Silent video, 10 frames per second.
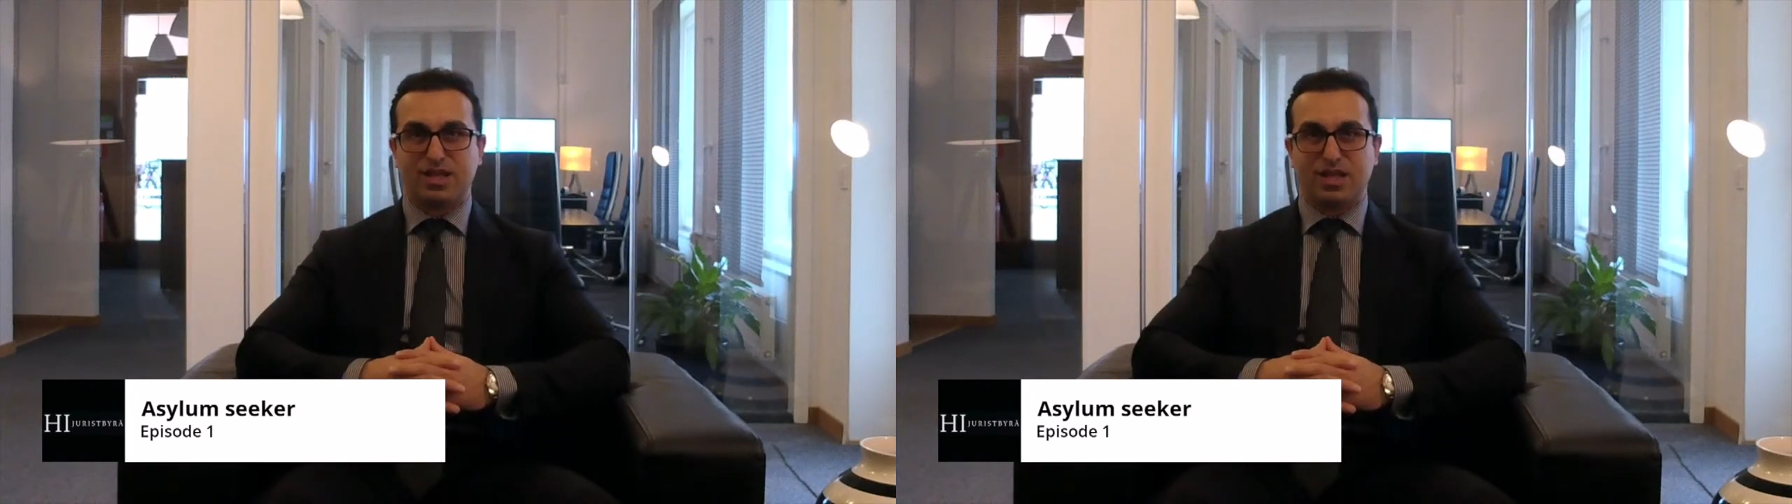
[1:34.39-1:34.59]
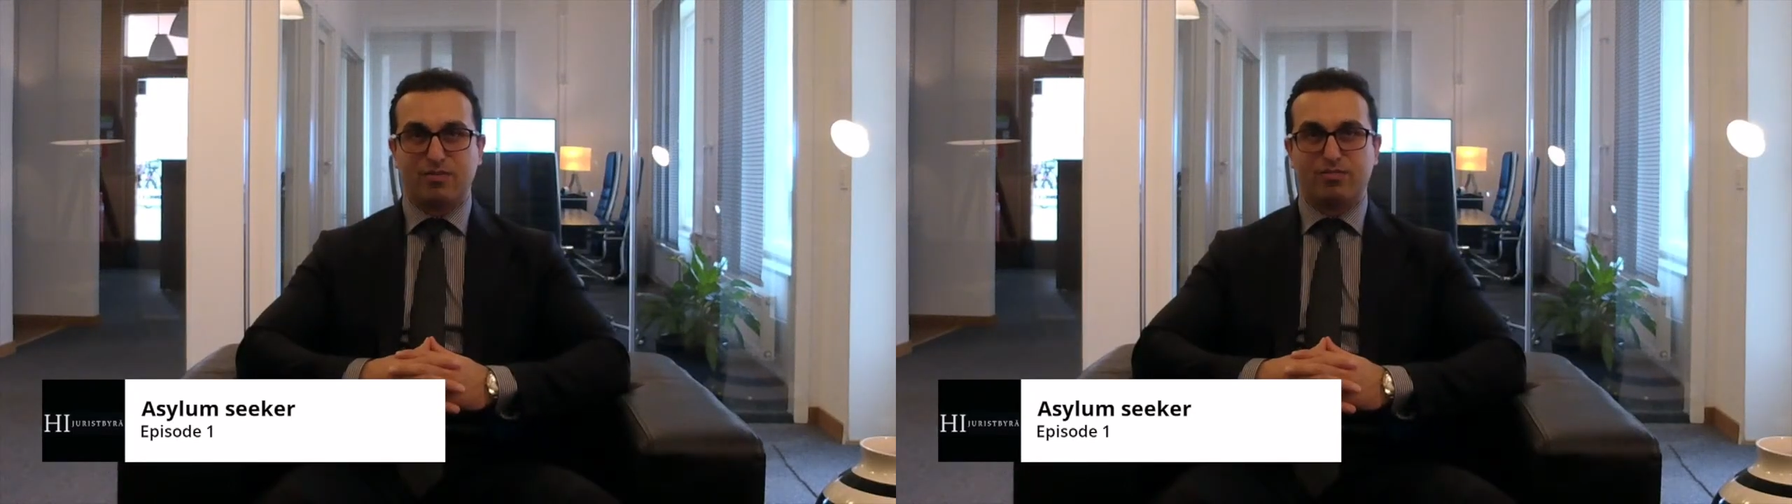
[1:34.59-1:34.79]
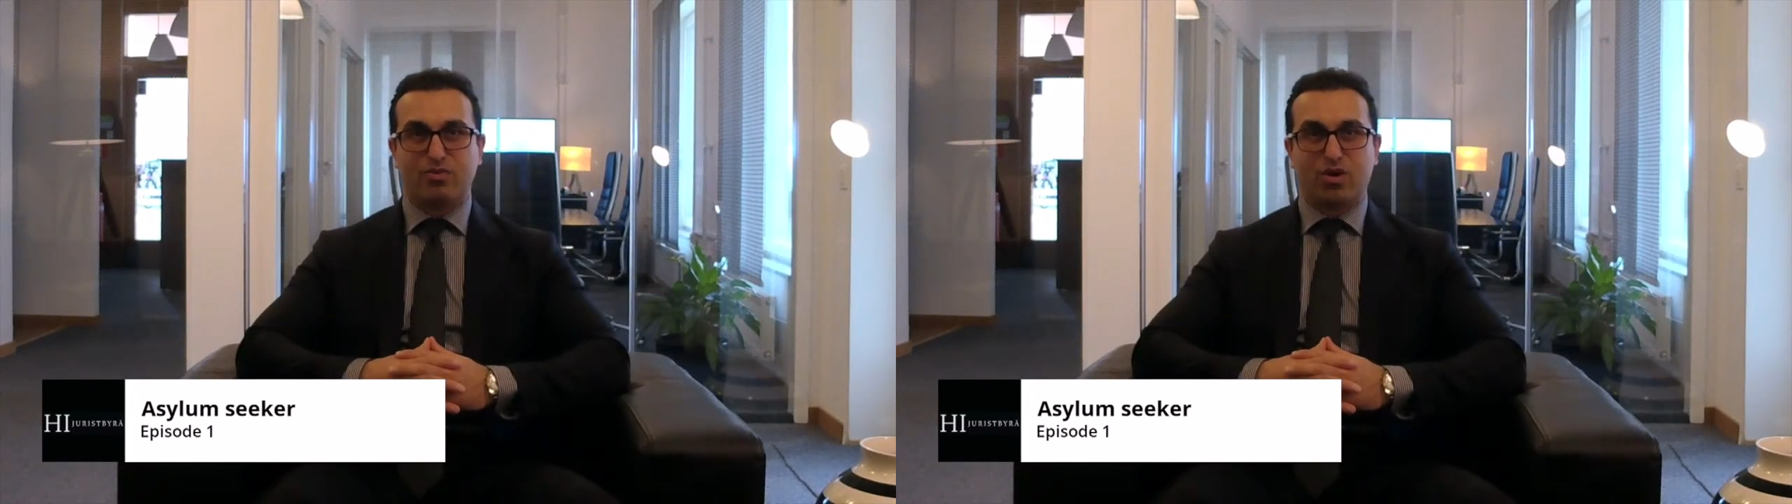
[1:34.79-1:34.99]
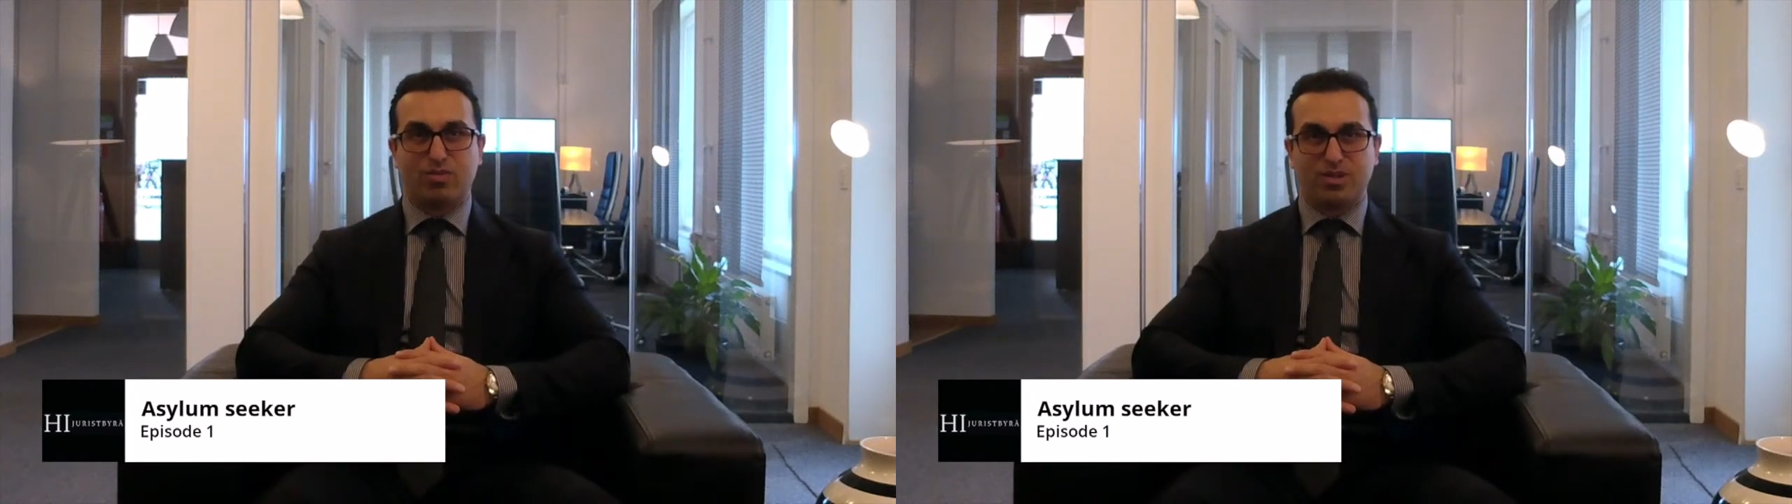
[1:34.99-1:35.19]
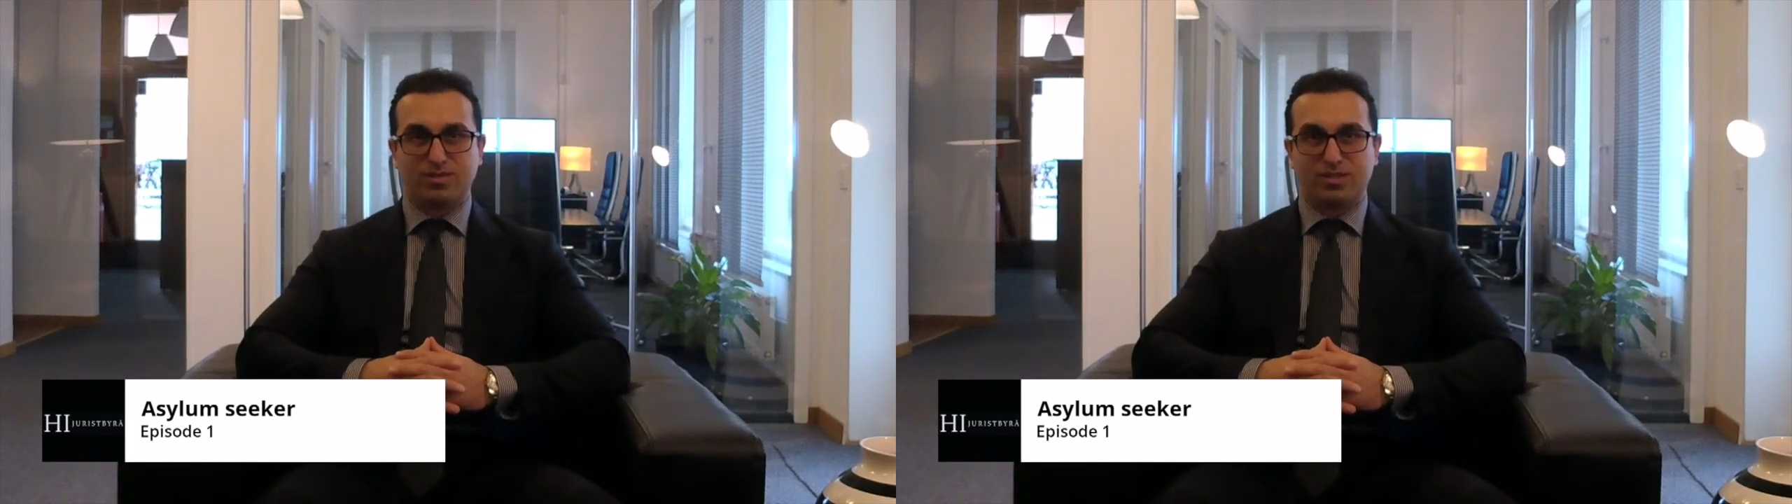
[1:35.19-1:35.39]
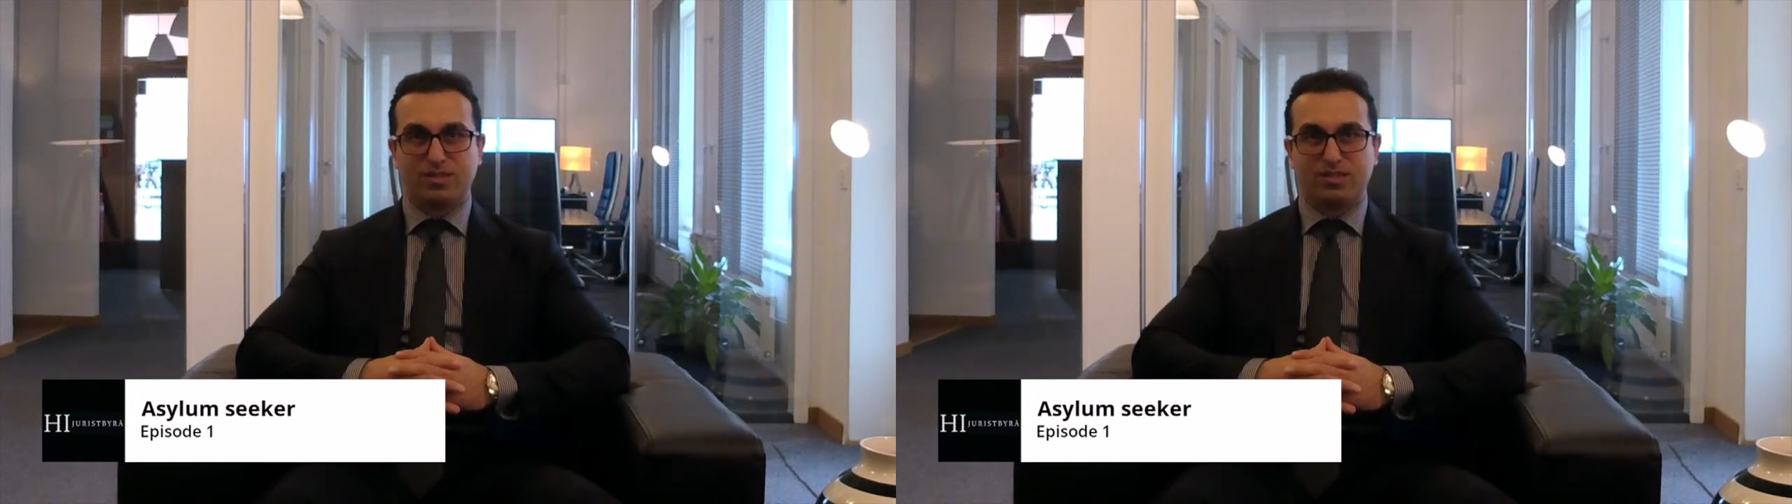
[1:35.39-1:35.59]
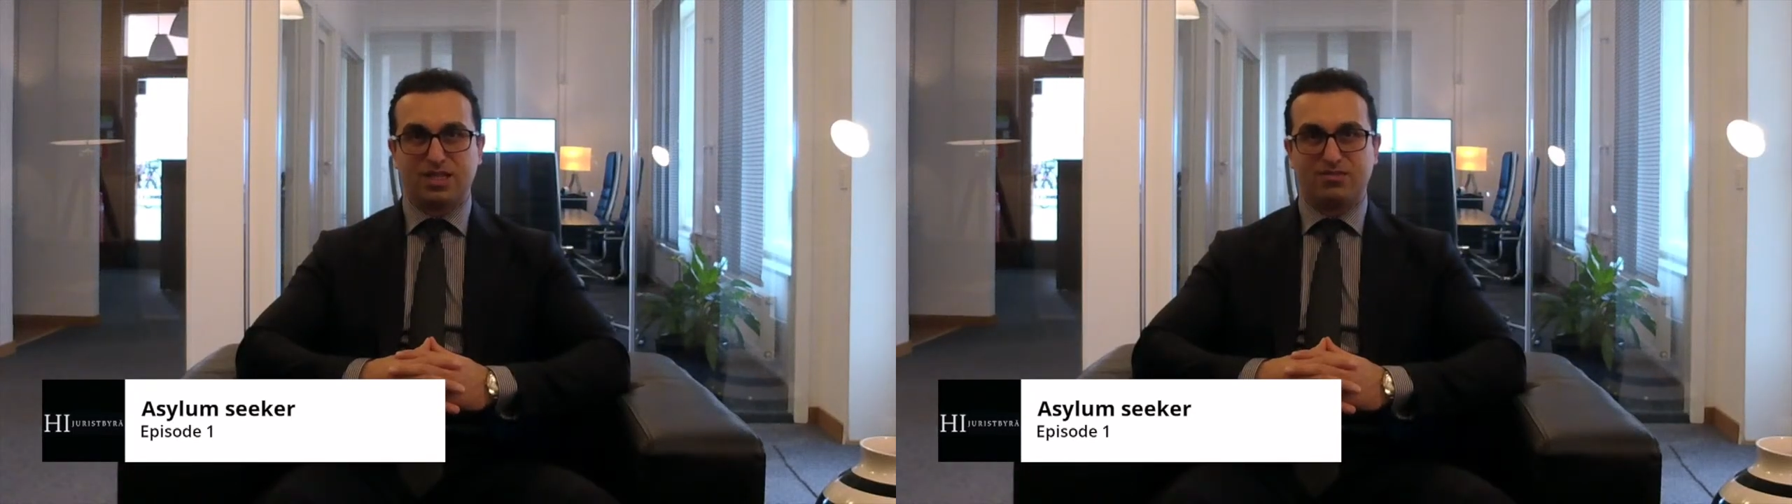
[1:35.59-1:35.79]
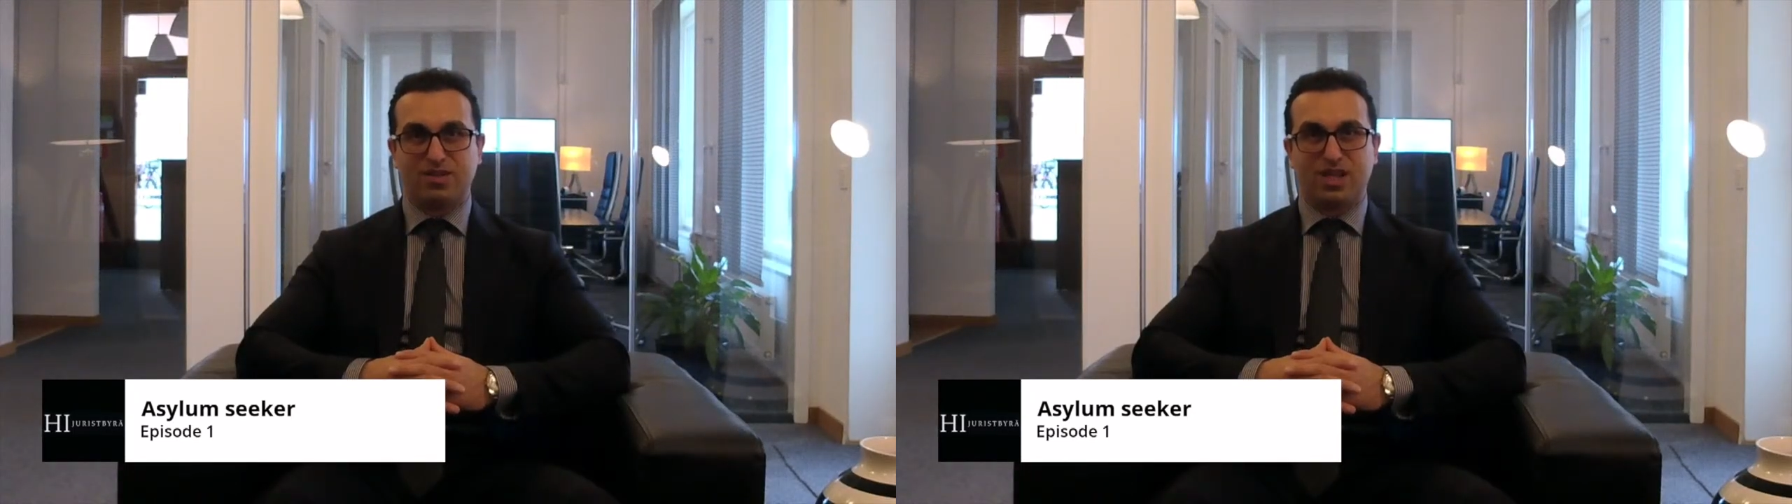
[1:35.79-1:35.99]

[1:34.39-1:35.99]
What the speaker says: and problems that we